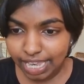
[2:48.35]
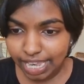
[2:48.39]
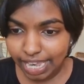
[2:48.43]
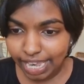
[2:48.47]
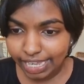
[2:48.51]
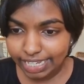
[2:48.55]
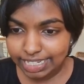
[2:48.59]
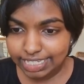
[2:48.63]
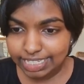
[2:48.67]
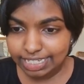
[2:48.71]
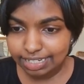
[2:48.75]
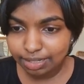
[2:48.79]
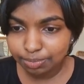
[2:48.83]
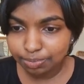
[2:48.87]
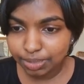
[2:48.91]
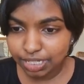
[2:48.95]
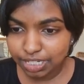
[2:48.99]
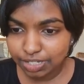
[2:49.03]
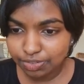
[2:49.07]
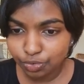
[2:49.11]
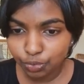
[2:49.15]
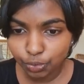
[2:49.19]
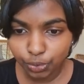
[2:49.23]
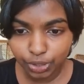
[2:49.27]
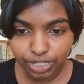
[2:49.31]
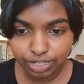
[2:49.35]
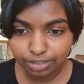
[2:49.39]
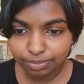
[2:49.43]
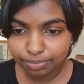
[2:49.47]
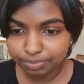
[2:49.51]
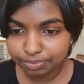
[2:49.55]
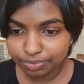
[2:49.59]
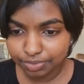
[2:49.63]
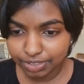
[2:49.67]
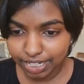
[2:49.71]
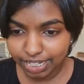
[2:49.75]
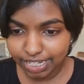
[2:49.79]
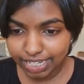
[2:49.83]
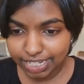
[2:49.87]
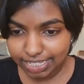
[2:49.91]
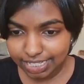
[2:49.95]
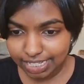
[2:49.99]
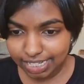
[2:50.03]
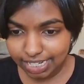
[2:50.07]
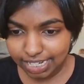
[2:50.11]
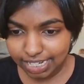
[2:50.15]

and a plus 4 here, right?